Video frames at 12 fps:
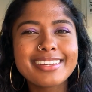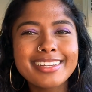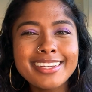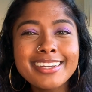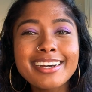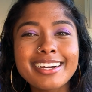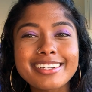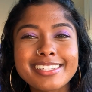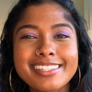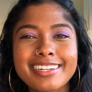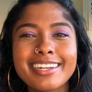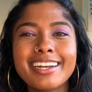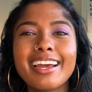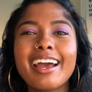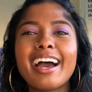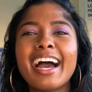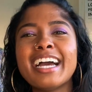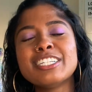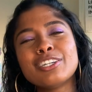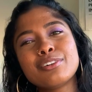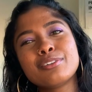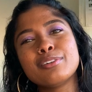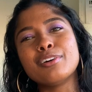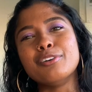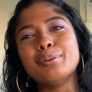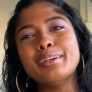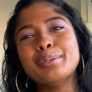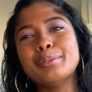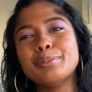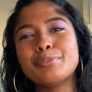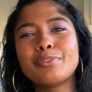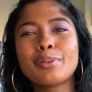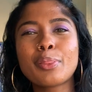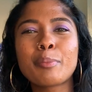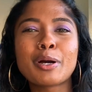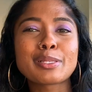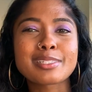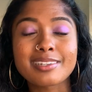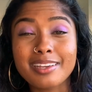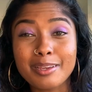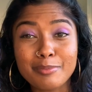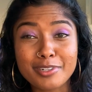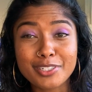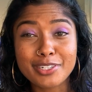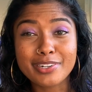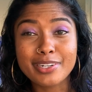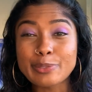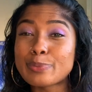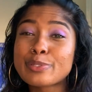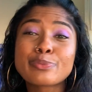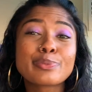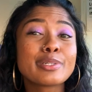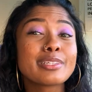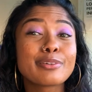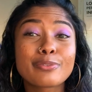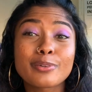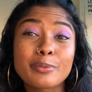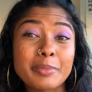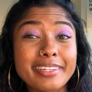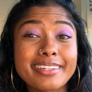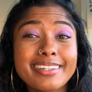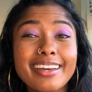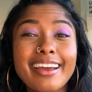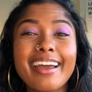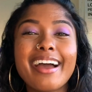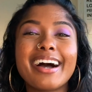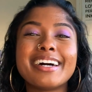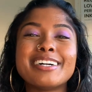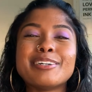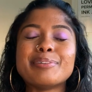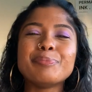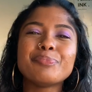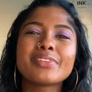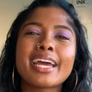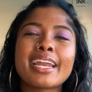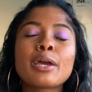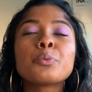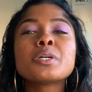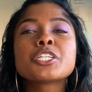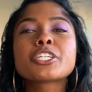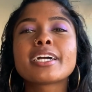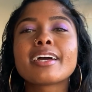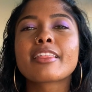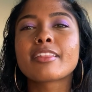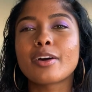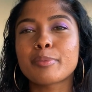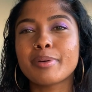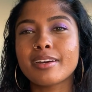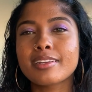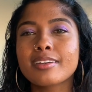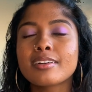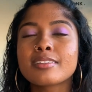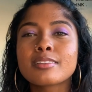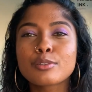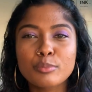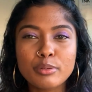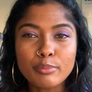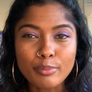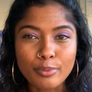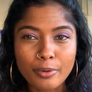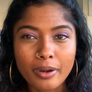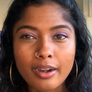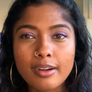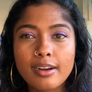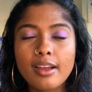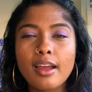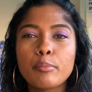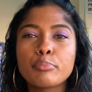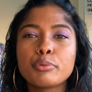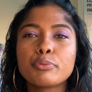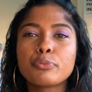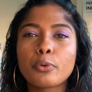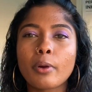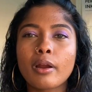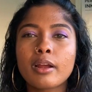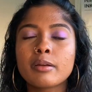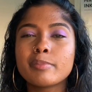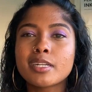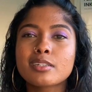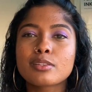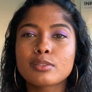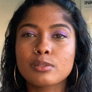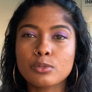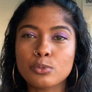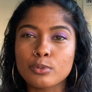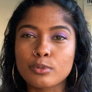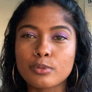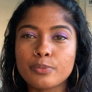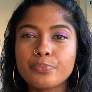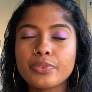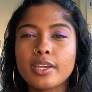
in hindsight, I don't know if the Boston-Cambridge area was really for me, and I wish I had thought about it a little bit more before committing to the school,